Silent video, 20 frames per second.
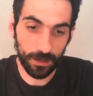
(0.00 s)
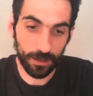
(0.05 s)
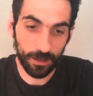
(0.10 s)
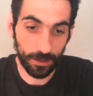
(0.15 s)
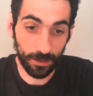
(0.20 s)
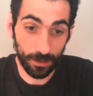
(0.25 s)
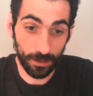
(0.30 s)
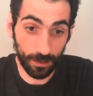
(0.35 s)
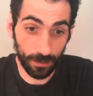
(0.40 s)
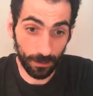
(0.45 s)

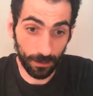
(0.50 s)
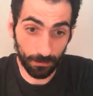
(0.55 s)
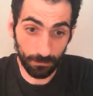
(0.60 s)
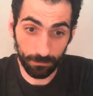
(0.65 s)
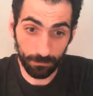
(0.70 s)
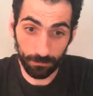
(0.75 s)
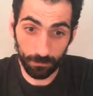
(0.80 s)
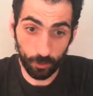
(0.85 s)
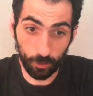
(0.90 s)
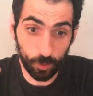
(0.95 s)

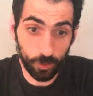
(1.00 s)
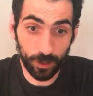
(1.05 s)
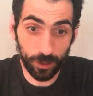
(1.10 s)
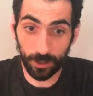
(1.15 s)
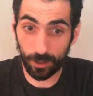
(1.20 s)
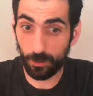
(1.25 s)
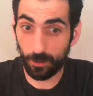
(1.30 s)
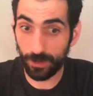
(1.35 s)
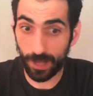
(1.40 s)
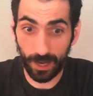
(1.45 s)
do
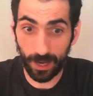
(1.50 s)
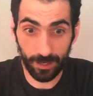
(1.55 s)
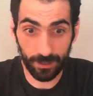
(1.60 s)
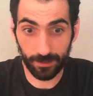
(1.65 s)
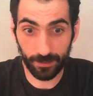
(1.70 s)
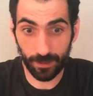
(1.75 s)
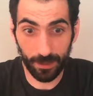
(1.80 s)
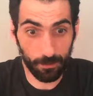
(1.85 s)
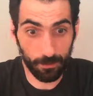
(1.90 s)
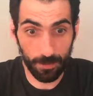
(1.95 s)
your own
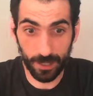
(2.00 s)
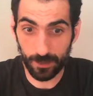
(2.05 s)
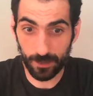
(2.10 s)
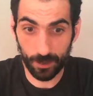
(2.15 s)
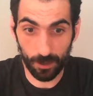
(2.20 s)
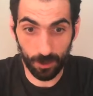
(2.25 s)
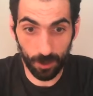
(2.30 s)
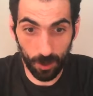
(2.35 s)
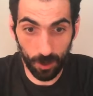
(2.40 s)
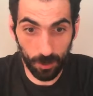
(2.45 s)
alerting
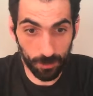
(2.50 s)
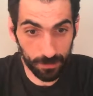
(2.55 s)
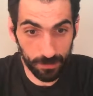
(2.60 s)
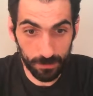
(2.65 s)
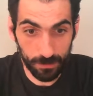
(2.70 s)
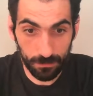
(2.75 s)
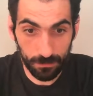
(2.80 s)
based on logs.